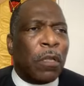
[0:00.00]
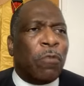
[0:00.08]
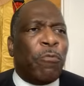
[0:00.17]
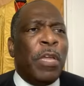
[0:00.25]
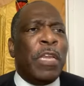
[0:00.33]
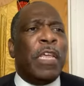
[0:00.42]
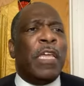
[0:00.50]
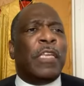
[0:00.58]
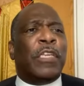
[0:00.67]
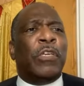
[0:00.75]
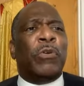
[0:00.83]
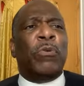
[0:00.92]
We
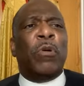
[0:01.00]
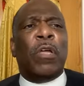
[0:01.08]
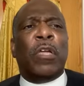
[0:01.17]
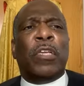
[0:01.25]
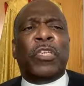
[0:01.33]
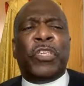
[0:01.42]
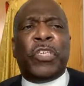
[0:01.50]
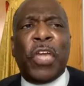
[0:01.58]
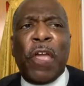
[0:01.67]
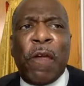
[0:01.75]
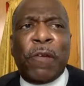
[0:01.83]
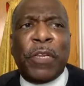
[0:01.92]
need to
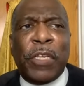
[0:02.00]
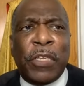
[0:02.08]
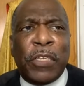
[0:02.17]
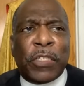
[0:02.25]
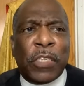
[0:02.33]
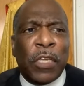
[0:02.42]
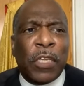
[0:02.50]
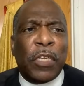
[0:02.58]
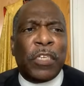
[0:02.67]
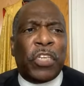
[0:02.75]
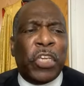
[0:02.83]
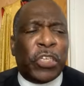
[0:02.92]
share these
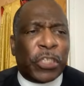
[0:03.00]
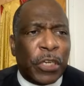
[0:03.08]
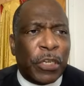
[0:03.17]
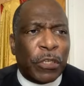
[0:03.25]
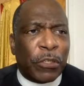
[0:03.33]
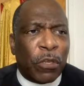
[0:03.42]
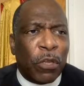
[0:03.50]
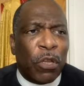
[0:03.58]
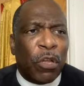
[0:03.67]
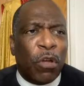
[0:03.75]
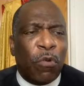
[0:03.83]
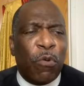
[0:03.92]
teachings
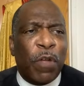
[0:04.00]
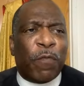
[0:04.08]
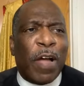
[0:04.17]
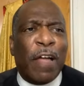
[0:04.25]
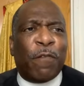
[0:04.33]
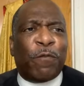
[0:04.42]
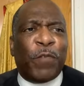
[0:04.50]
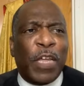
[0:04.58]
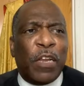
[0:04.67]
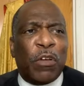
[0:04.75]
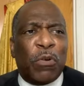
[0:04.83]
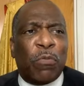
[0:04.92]
with our
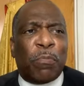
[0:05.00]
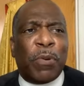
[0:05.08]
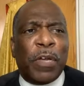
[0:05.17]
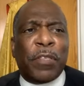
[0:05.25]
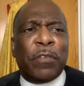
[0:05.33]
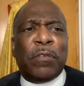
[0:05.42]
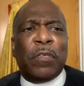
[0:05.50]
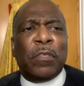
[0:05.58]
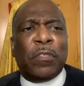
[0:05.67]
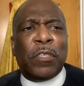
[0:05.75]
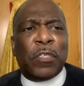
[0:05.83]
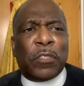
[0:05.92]
fellow brothers and
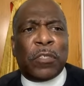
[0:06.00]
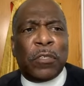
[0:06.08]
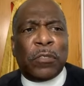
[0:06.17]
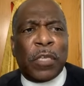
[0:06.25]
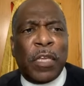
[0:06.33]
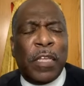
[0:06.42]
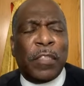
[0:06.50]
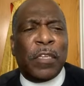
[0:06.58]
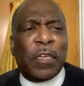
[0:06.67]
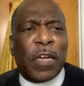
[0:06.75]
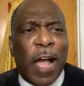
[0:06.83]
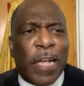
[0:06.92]
sisters in
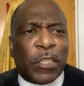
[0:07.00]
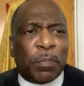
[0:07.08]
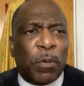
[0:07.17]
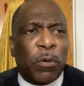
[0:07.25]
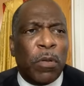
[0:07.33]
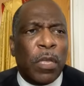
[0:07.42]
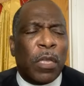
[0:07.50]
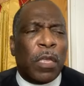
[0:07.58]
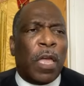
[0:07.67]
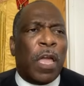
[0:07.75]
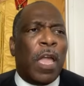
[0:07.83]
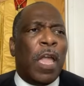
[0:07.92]
the gospel
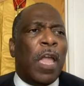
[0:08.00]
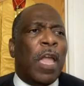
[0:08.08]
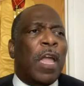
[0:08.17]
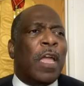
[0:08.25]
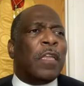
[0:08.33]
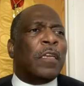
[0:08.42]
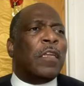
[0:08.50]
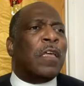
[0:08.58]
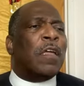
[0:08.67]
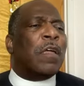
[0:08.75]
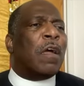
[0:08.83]
and